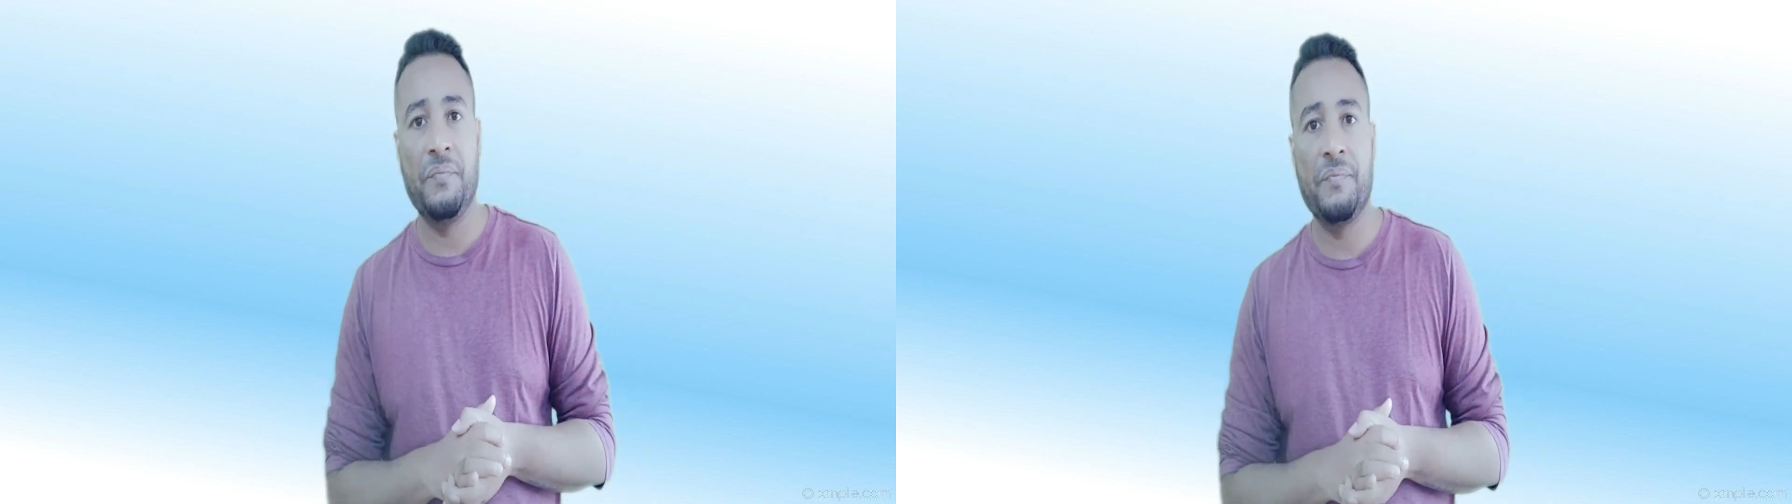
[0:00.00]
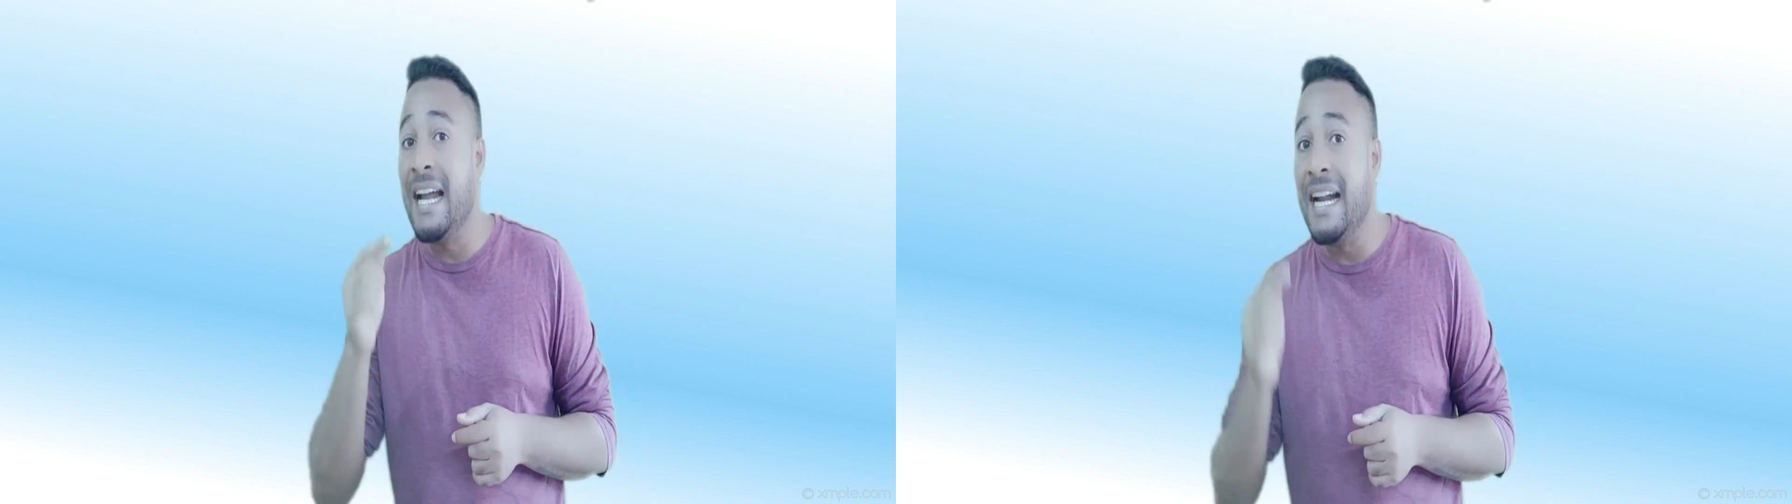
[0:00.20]

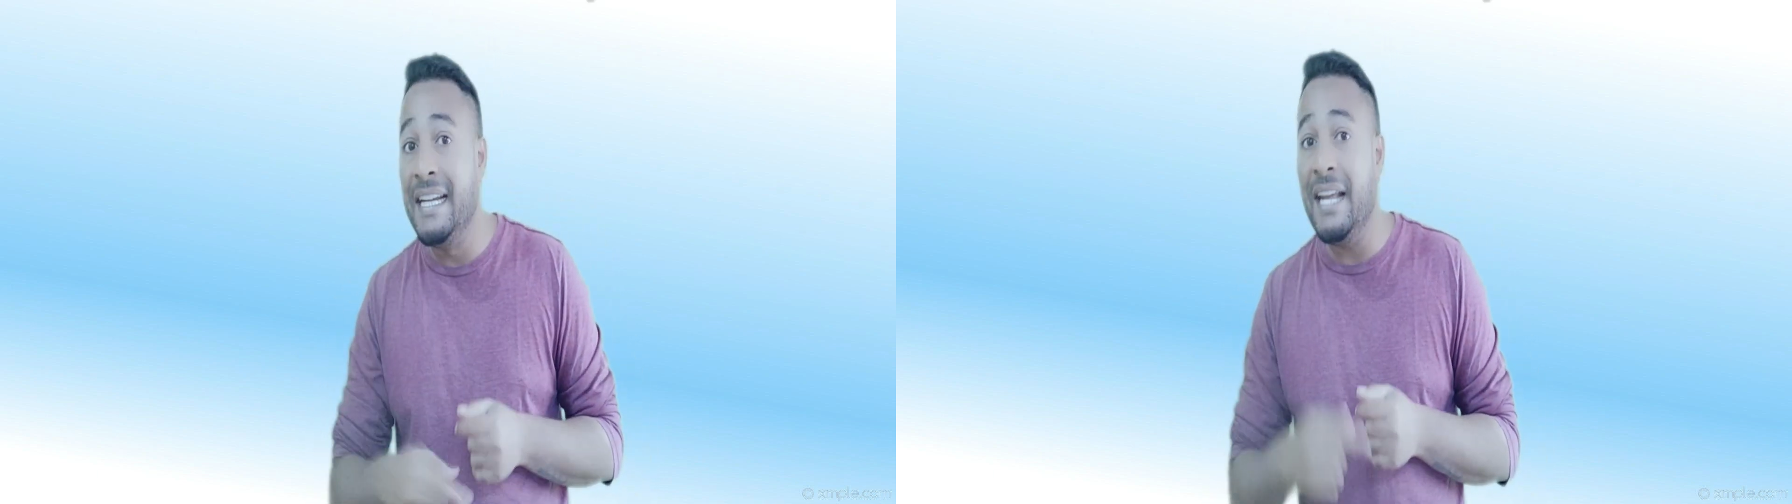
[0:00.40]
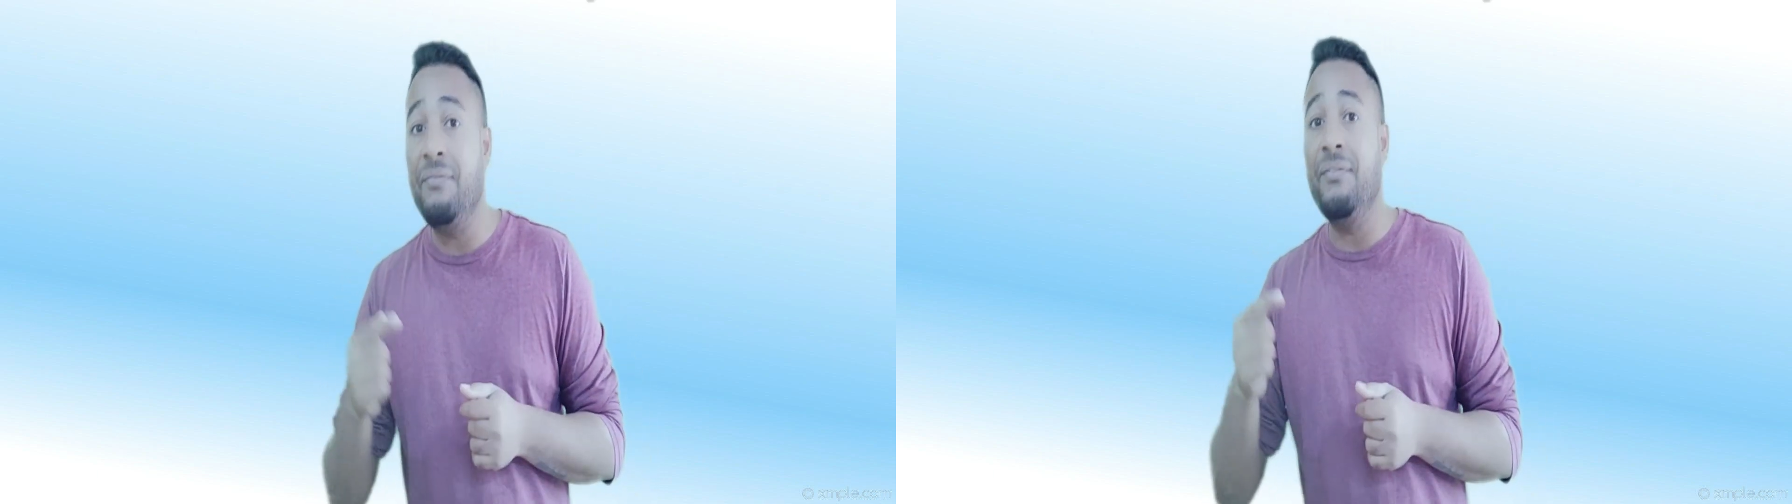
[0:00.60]

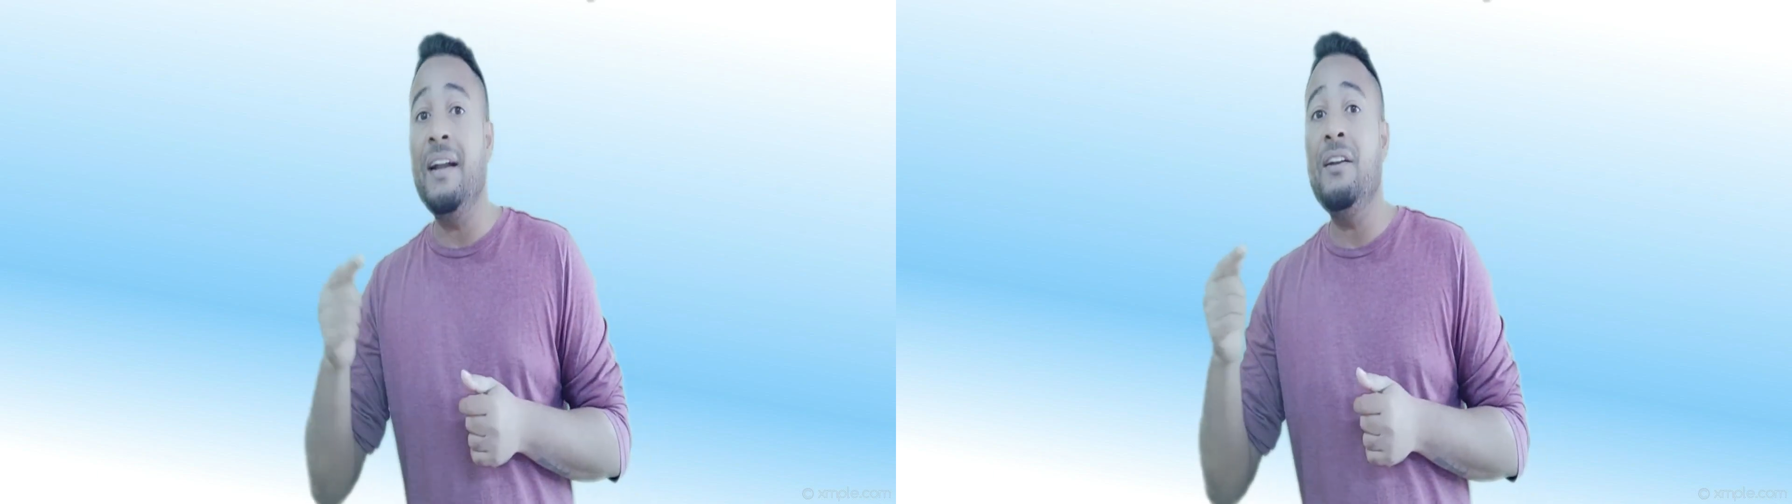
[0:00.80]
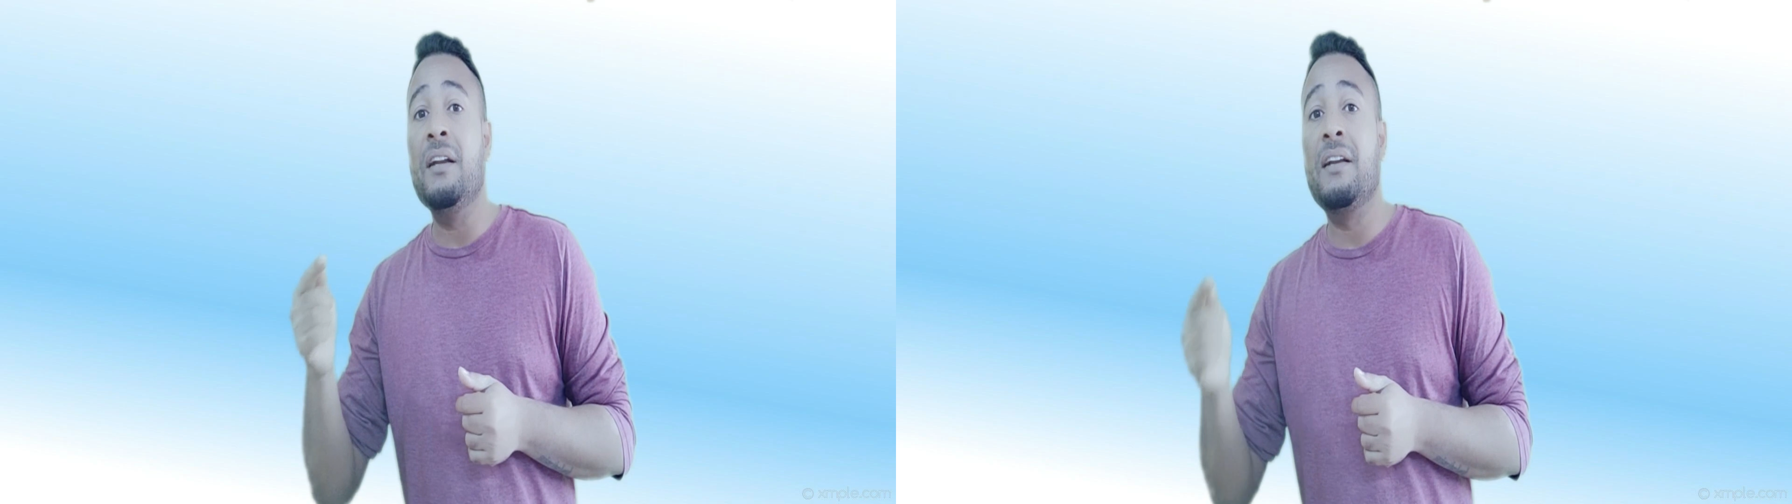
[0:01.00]
It's
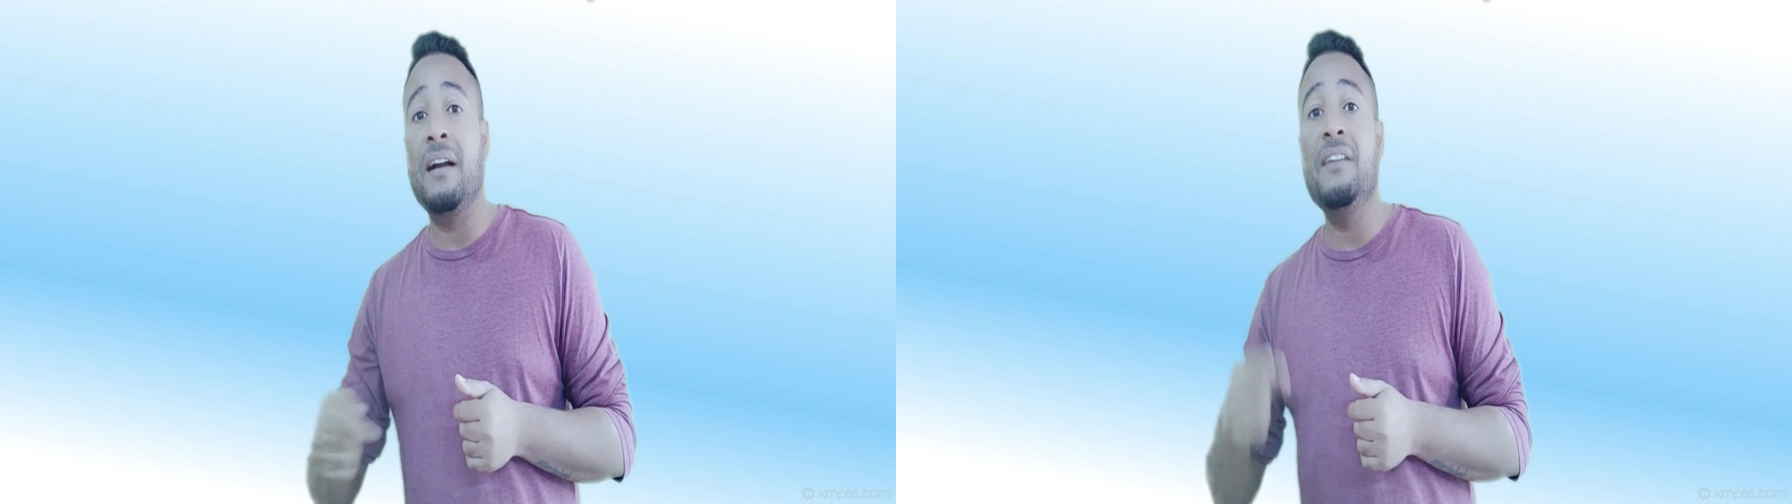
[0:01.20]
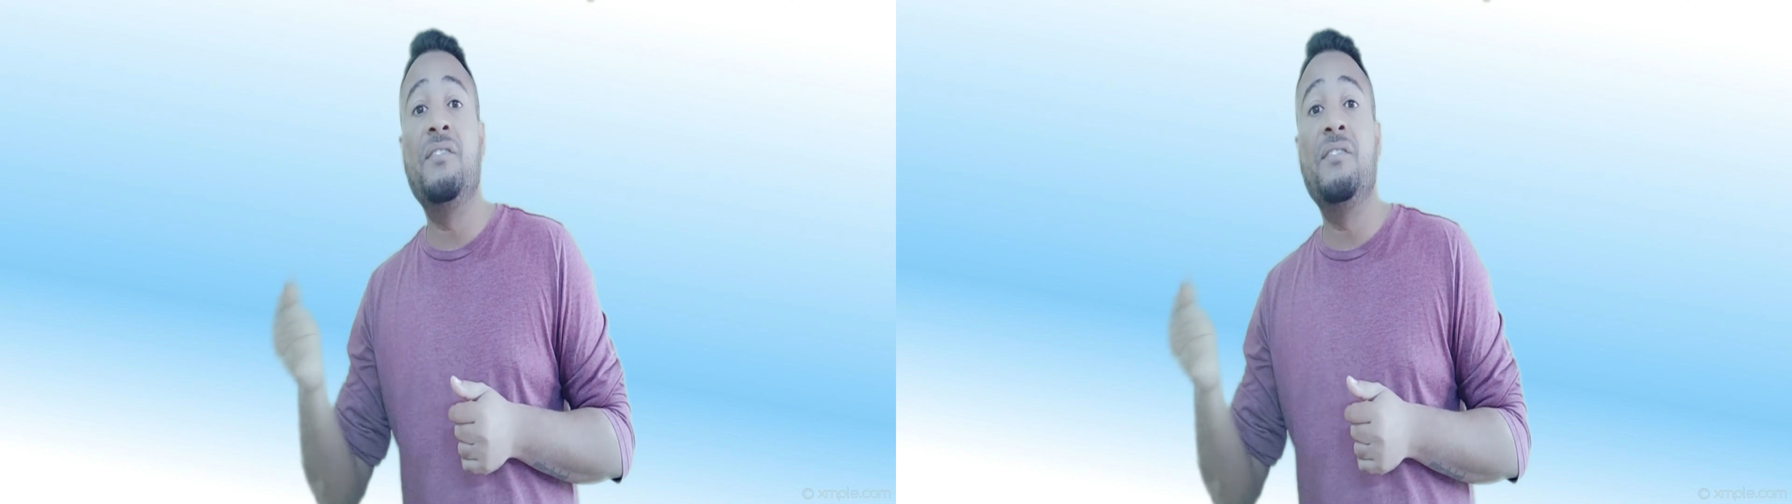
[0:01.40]
different